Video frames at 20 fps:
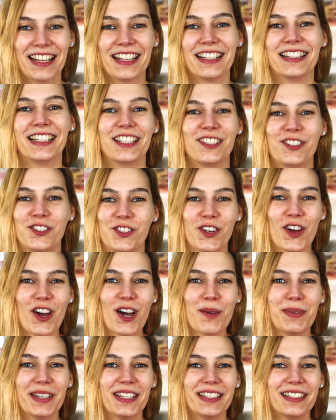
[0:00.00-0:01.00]
The
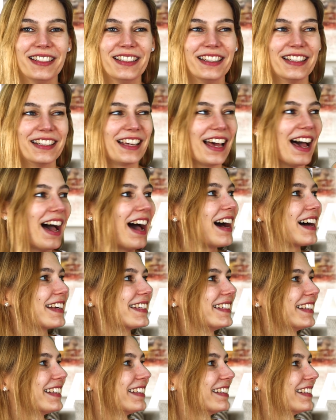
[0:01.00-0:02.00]
German
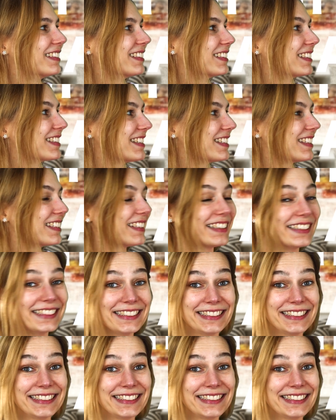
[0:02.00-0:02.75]
articles.